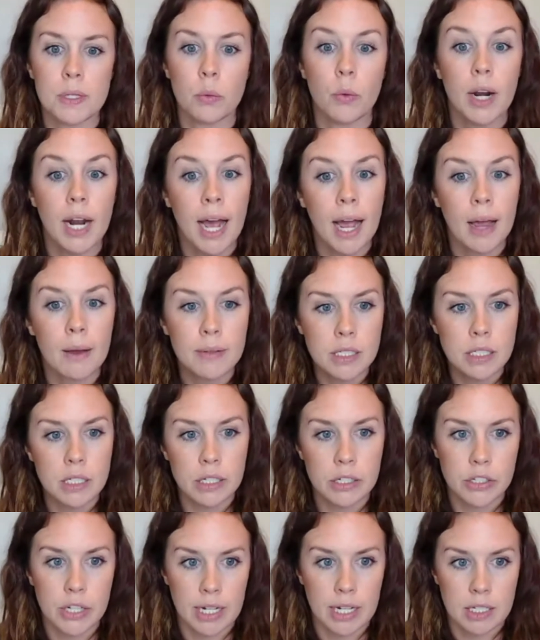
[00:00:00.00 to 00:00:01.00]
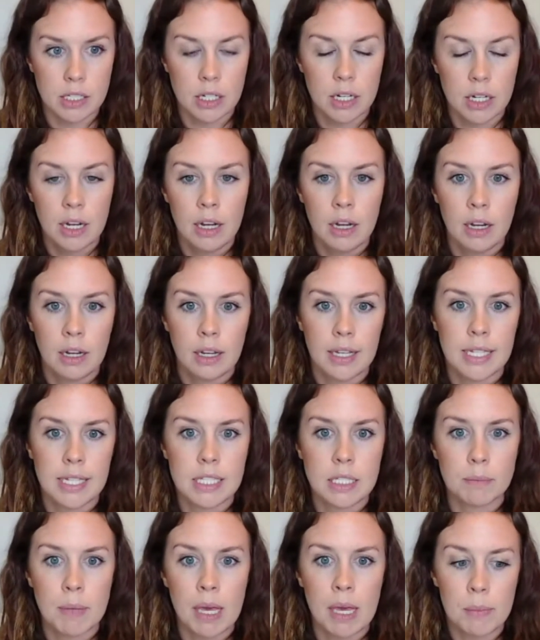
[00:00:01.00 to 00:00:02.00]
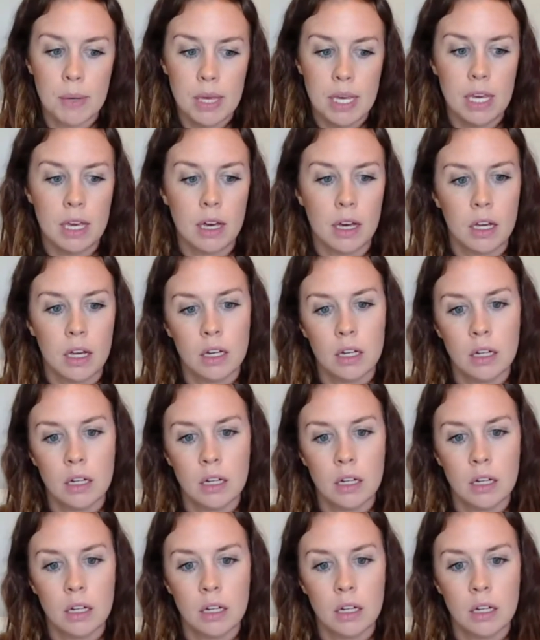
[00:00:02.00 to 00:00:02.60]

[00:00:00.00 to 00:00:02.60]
And what I would suggest is maybe